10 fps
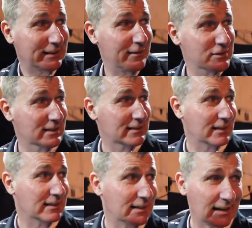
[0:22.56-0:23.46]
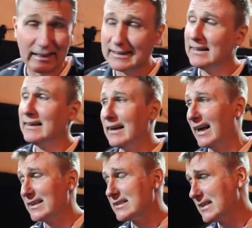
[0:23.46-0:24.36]
magnificent.
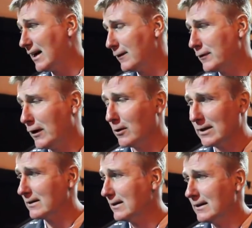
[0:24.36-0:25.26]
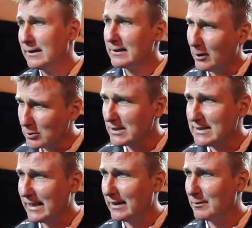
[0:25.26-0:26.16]
And the staff, you know, the
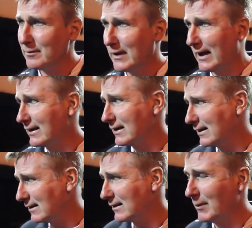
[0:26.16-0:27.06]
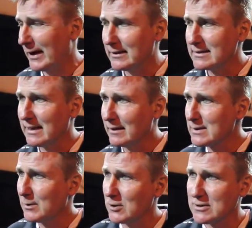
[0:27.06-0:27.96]
coaching team and the medical
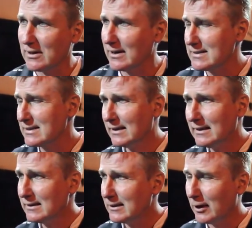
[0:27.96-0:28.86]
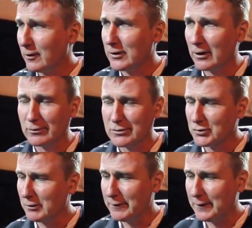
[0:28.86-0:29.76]
team, sports science, you know, have got
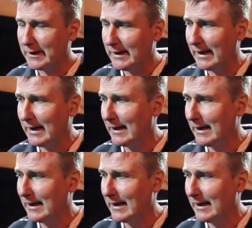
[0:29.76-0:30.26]
terrific,